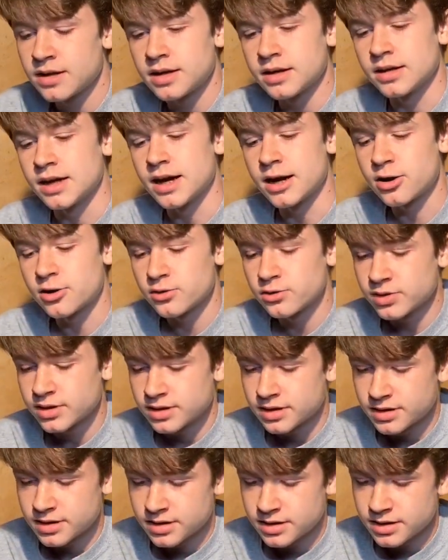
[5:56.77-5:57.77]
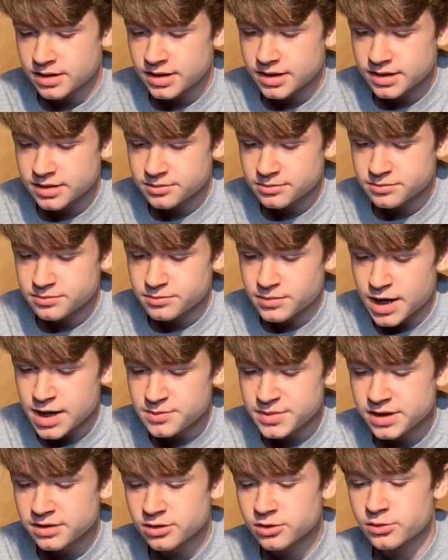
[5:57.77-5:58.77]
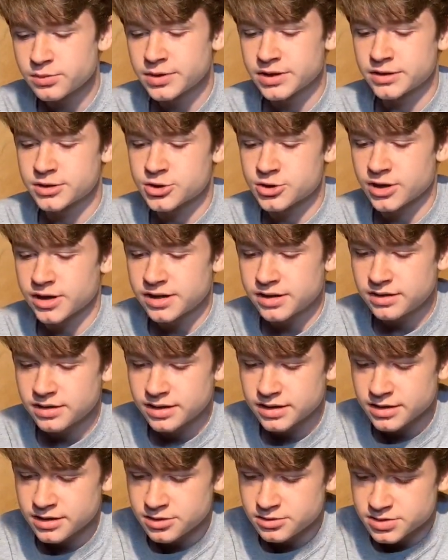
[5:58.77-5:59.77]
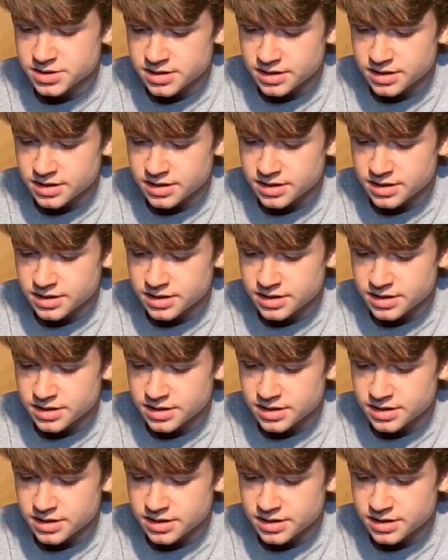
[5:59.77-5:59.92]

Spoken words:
Now, it might be a little bit tricky to get used